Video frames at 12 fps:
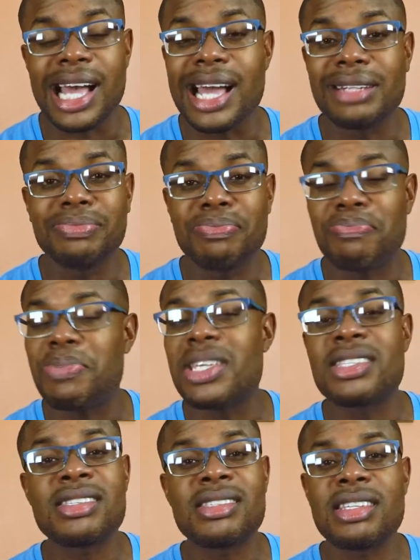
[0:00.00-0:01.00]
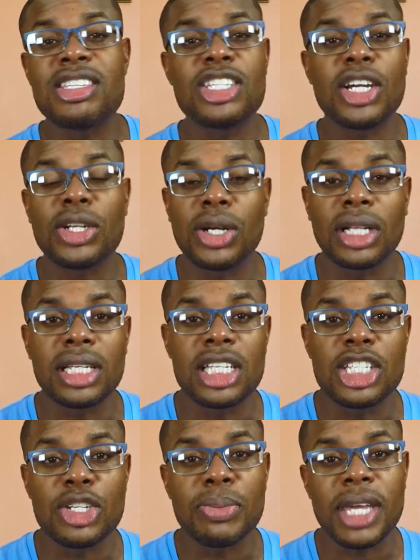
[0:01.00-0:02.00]
and business in general
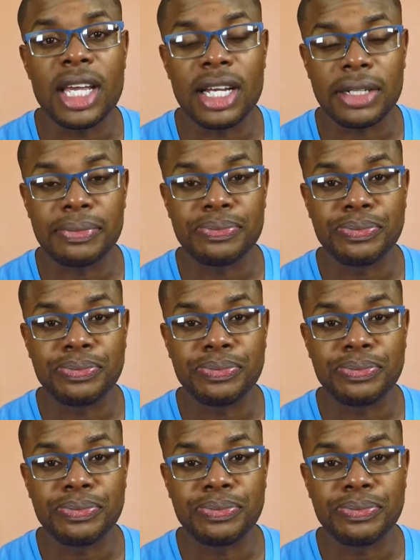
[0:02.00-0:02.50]
in Jamaica.